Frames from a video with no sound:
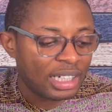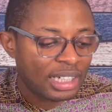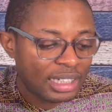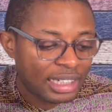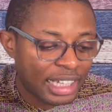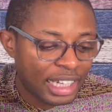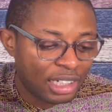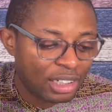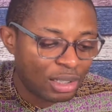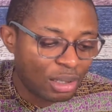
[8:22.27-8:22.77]

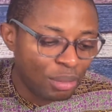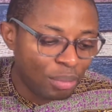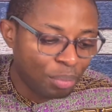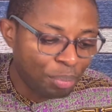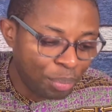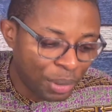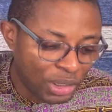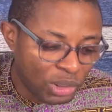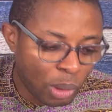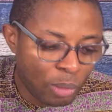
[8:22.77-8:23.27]
Then
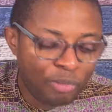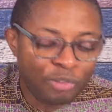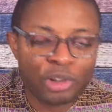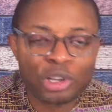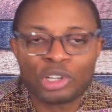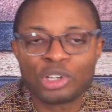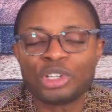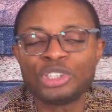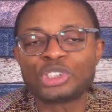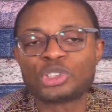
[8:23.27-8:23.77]
meet up for
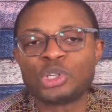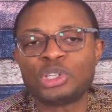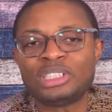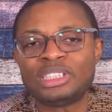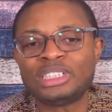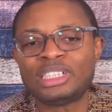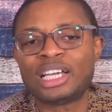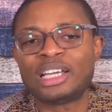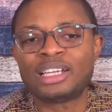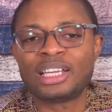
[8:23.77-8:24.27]
lunch or dinner.